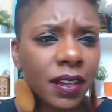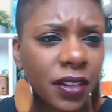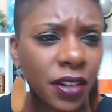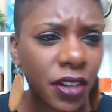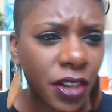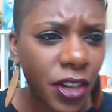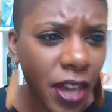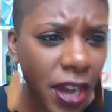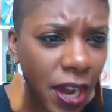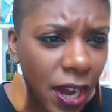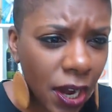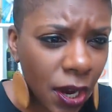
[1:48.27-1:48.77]

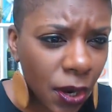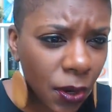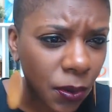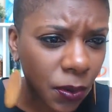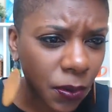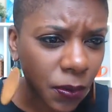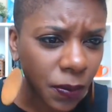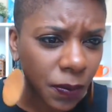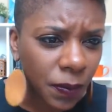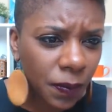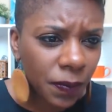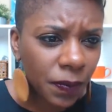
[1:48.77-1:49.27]

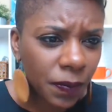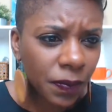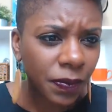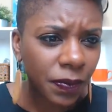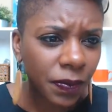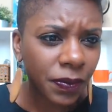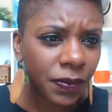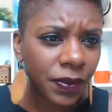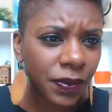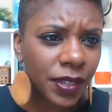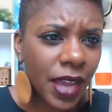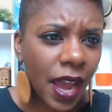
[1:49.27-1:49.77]
No.
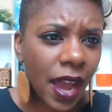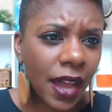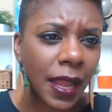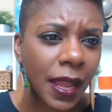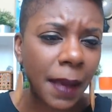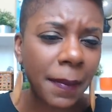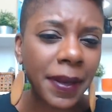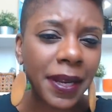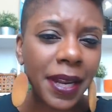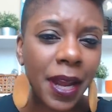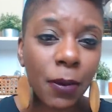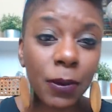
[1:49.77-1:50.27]
Y'all
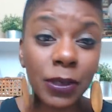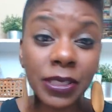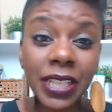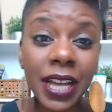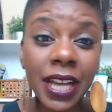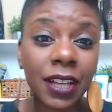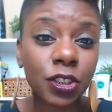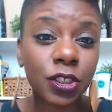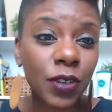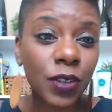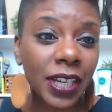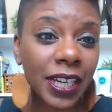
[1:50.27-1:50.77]
let me know what
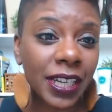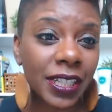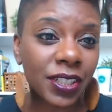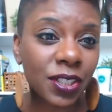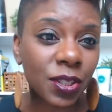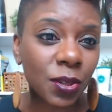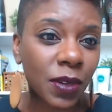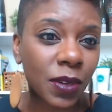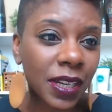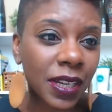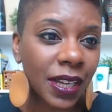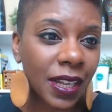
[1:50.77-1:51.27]
y'all drinking
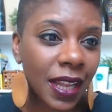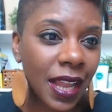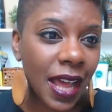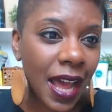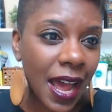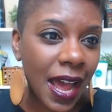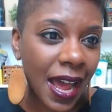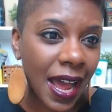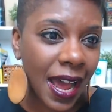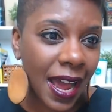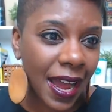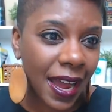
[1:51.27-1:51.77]
too in the
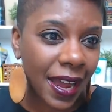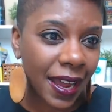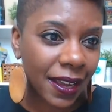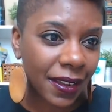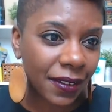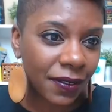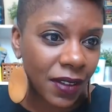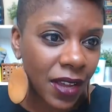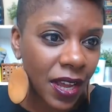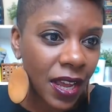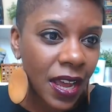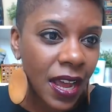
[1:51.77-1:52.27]

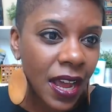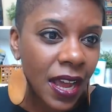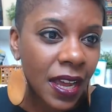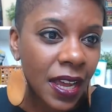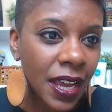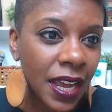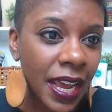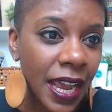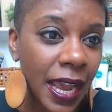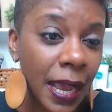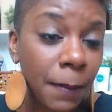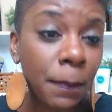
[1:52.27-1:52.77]
live.
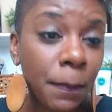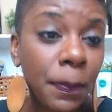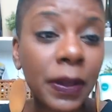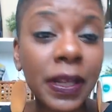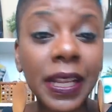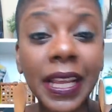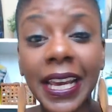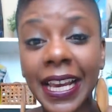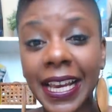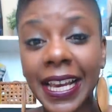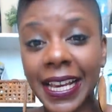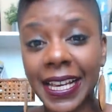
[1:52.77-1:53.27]
And
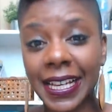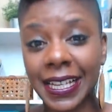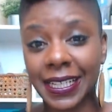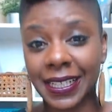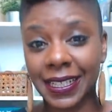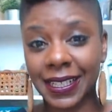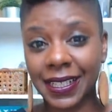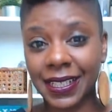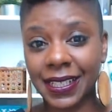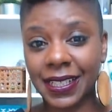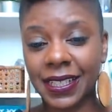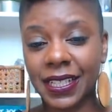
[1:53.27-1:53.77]

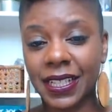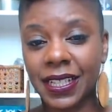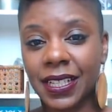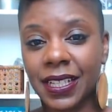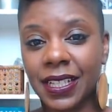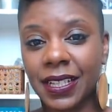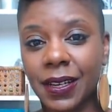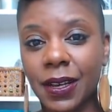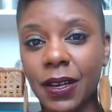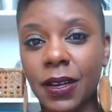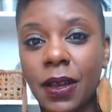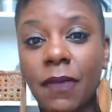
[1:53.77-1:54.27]
please,
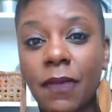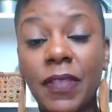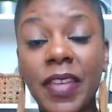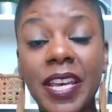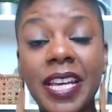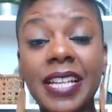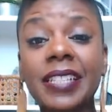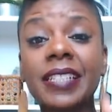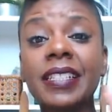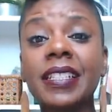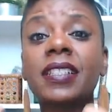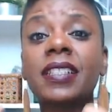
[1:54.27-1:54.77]

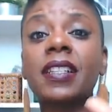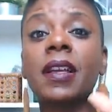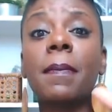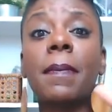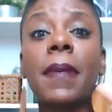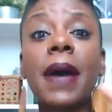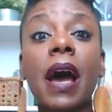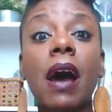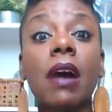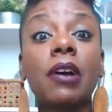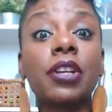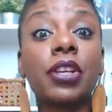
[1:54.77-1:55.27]
this is
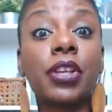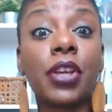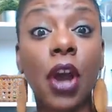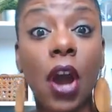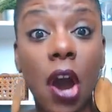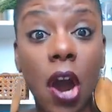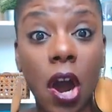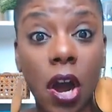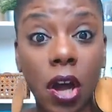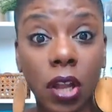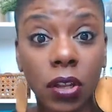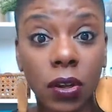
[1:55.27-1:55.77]
about
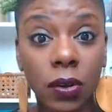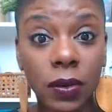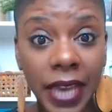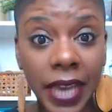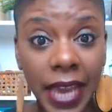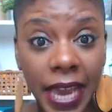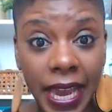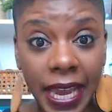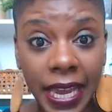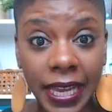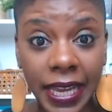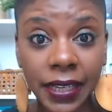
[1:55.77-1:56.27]
y'all,
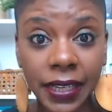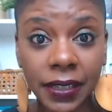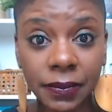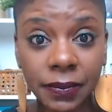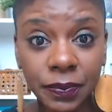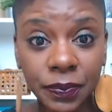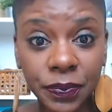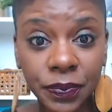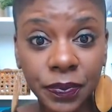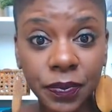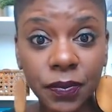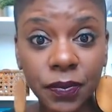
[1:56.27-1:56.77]
okay?
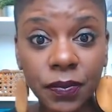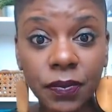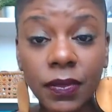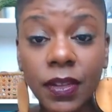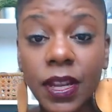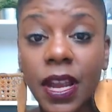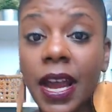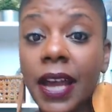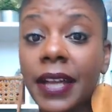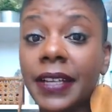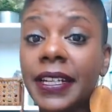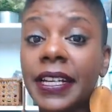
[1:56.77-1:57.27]

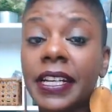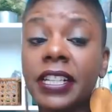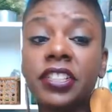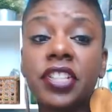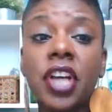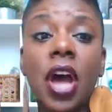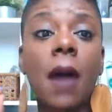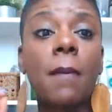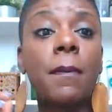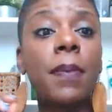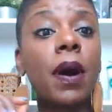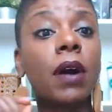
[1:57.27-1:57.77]
I
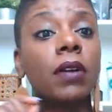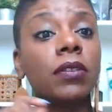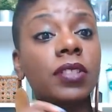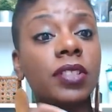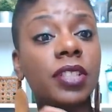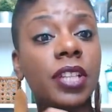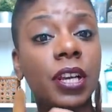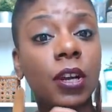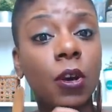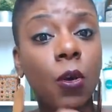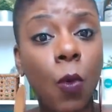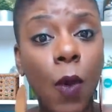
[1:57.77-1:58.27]
need y'all
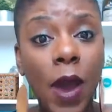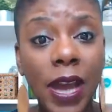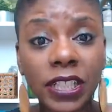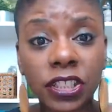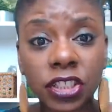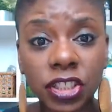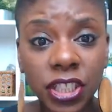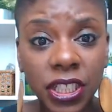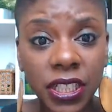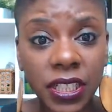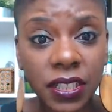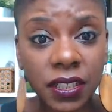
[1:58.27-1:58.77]
posting
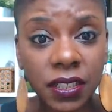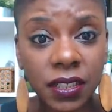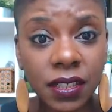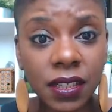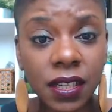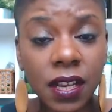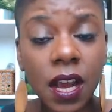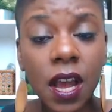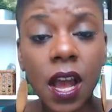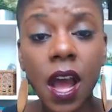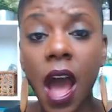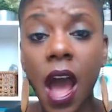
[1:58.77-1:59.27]

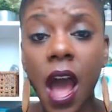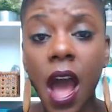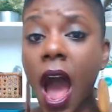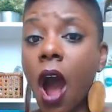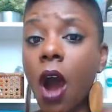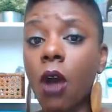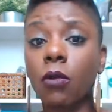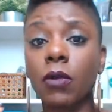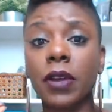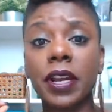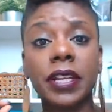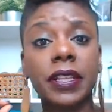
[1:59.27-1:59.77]
questions.
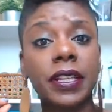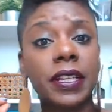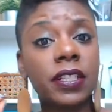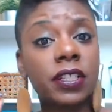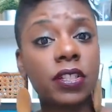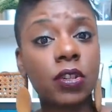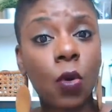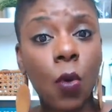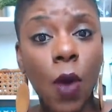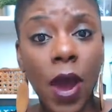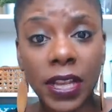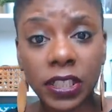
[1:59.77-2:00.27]
I'll read
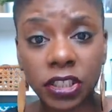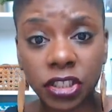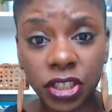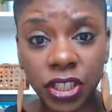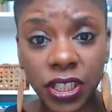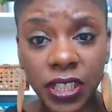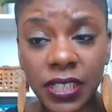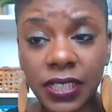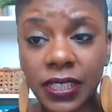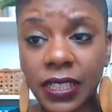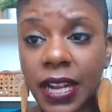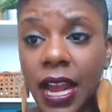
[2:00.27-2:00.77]
these
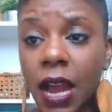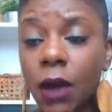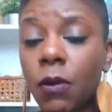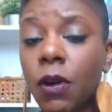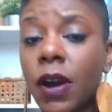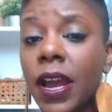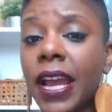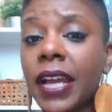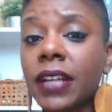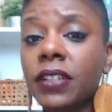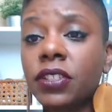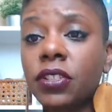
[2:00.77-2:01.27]
questions and I will
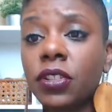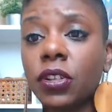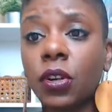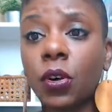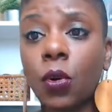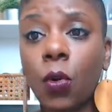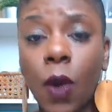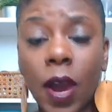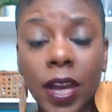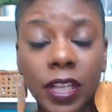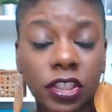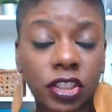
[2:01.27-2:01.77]
answer
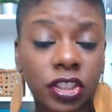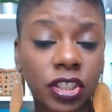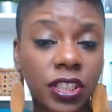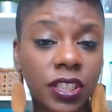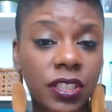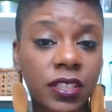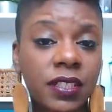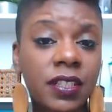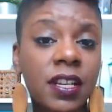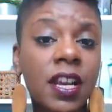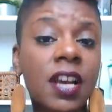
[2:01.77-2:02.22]
questions